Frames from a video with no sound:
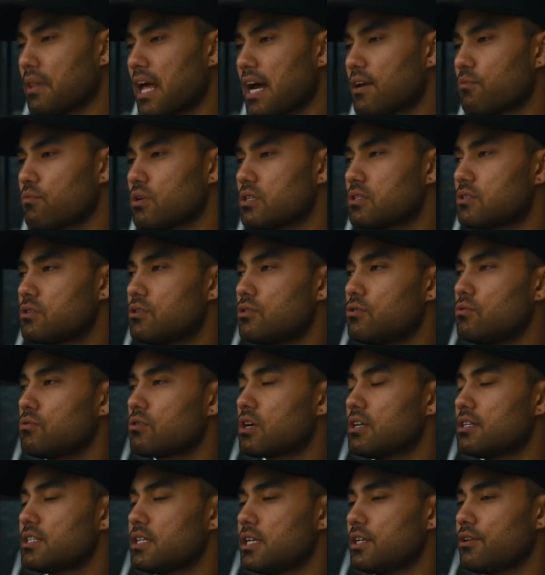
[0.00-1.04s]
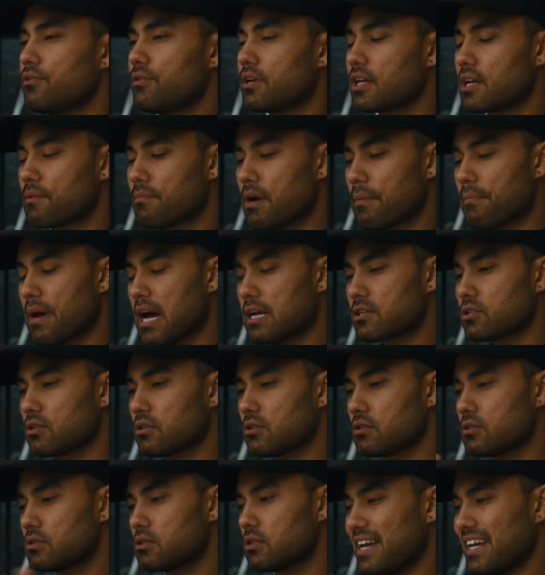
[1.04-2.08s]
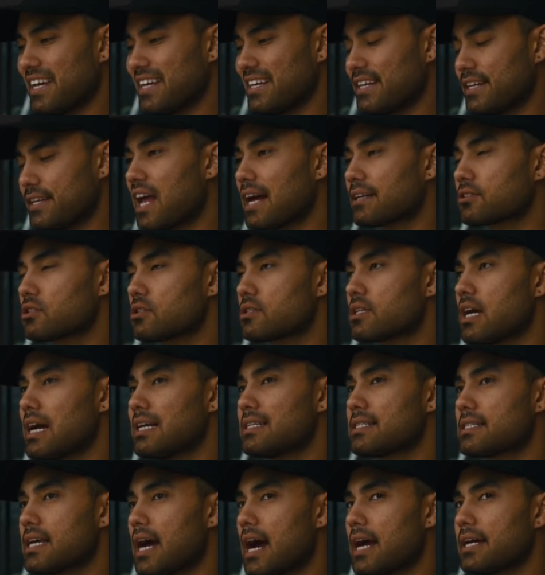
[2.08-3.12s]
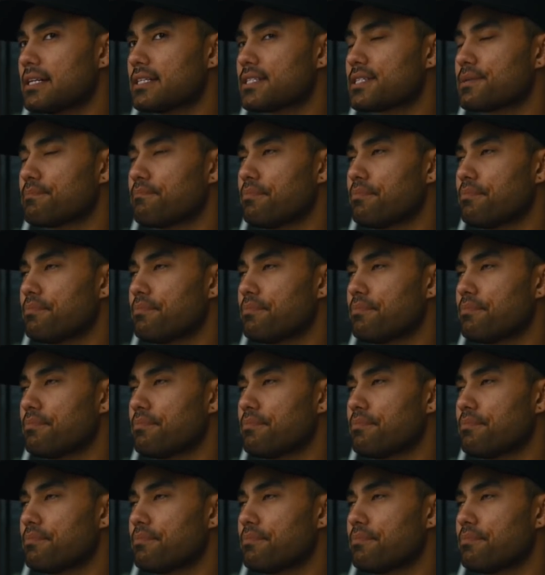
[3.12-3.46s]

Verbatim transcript: plan was to continue and get my bachelor's in exercise science,